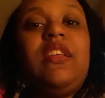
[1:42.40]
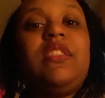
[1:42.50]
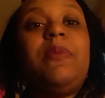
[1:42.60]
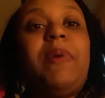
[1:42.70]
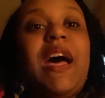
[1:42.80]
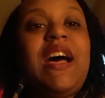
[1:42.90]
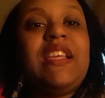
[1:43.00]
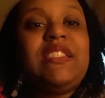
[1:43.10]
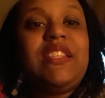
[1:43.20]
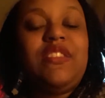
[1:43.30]
the
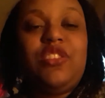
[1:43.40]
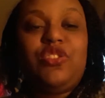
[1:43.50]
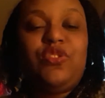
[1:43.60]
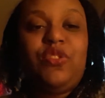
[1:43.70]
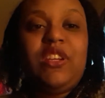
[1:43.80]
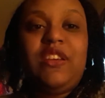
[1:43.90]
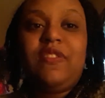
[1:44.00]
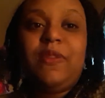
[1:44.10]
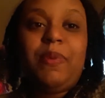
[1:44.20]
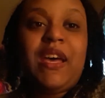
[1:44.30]
past and the story of
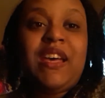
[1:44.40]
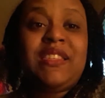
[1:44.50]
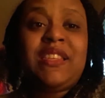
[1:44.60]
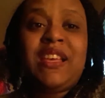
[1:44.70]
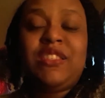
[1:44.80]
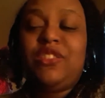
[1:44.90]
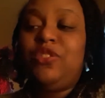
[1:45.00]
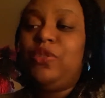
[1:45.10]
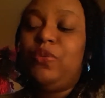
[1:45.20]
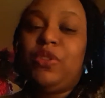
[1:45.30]
the past has to
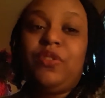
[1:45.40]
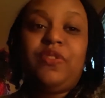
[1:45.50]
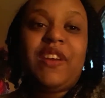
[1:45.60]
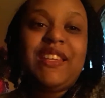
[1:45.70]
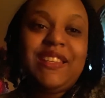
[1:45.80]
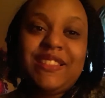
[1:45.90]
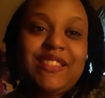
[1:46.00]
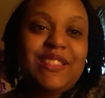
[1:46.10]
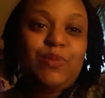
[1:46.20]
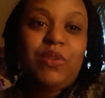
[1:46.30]
do with your
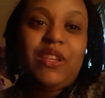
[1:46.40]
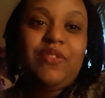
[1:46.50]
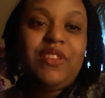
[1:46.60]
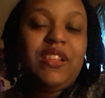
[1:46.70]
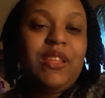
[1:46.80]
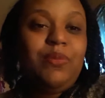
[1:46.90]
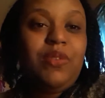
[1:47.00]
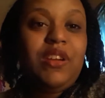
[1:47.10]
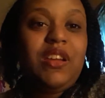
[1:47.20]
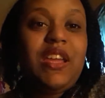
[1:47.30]
finances, beloved
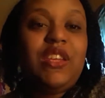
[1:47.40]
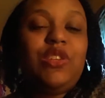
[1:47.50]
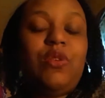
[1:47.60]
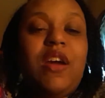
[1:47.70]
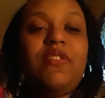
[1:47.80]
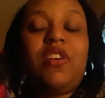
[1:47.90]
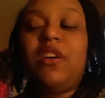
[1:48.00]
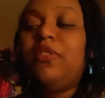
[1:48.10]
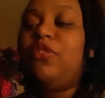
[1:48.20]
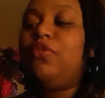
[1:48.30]
Libra, and you have
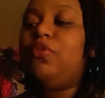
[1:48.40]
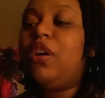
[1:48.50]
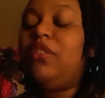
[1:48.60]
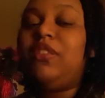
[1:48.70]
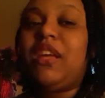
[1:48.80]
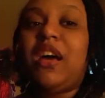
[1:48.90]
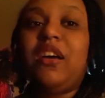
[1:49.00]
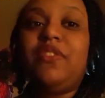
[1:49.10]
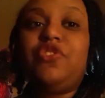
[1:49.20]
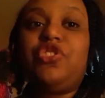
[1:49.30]
gone through a lot
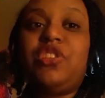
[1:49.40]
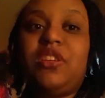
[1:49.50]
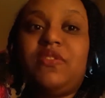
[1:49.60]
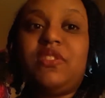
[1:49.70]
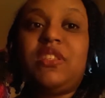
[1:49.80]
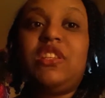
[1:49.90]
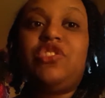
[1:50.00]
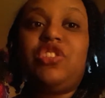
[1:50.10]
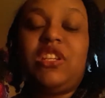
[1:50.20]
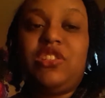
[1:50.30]
of shifts and
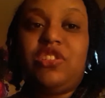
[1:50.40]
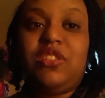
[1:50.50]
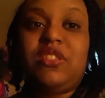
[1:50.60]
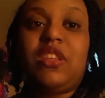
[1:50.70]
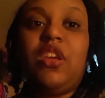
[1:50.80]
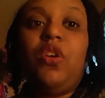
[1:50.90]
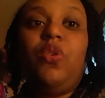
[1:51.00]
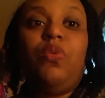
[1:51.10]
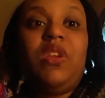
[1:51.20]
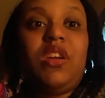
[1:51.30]
changes
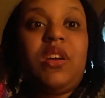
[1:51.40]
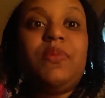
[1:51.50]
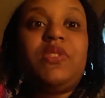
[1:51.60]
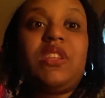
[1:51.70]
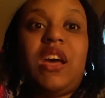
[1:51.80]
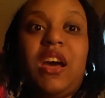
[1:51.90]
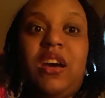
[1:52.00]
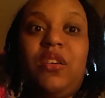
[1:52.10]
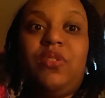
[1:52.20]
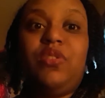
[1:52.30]
when it comes to
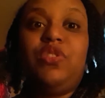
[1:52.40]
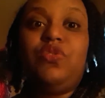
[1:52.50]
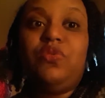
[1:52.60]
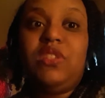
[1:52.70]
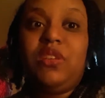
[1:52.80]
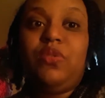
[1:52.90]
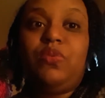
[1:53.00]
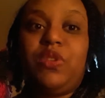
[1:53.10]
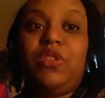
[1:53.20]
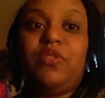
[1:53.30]
how you deal
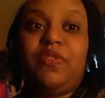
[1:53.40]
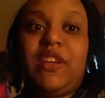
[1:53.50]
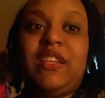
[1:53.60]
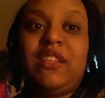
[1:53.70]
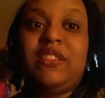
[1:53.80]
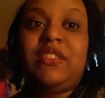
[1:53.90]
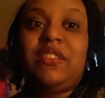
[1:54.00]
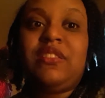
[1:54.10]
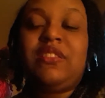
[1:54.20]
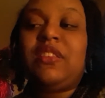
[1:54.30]
with your
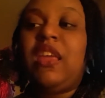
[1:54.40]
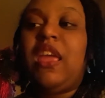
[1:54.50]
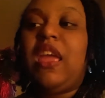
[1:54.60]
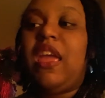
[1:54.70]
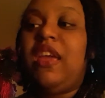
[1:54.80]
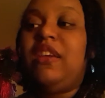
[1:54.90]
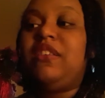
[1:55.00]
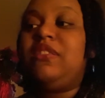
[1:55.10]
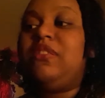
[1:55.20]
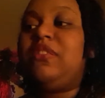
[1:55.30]
finances.
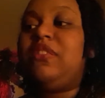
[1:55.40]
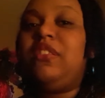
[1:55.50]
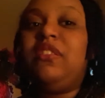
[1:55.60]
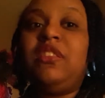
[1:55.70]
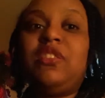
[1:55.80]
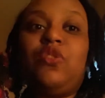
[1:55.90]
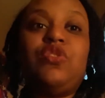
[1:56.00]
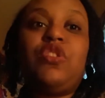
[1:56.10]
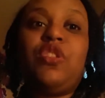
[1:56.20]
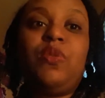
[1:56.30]
And this goes
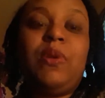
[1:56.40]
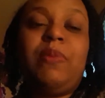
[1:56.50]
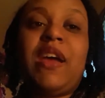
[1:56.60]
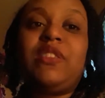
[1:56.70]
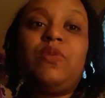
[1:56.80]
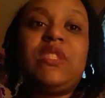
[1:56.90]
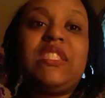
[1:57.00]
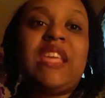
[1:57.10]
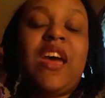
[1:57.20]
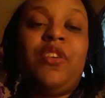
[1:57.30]
all the way back to when
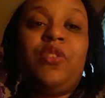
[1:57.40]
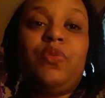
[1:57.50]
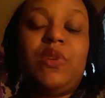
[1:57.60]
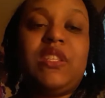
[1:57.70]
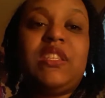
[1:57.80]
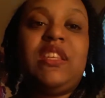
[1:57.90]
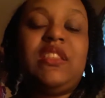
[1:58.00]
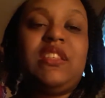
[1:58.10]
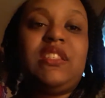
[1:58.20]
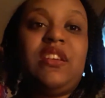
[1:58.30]
Saturn was in
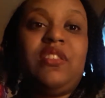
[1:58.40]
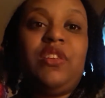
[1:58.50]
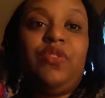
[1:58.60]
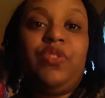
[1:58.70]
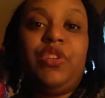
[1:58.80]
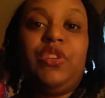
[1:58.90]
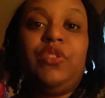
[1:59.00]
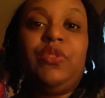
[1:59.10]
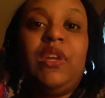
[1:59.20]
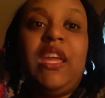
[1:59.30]
this area for
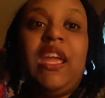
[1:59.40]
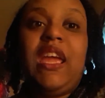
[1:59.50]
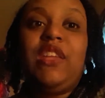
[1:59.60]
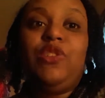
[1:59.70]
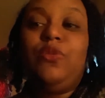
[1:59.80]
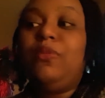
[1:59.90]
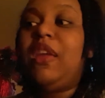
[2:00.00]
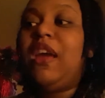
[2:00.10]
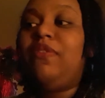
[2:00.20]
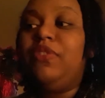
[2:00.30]
you, and you may
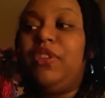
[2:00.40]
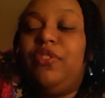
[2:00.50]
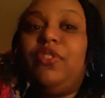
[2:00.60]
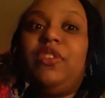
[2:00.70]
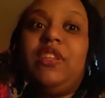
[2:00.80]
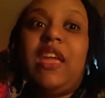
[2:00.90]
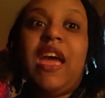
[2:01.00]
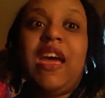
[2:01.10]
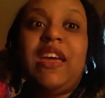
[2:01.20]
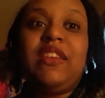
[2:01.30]
have literally
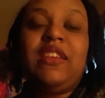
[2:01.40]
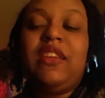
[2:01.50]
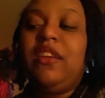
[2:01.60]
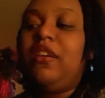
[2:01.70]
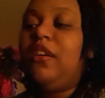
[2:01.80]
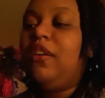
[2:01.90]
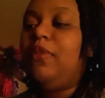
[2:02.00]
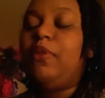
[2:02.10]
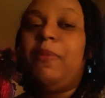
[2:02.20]
had a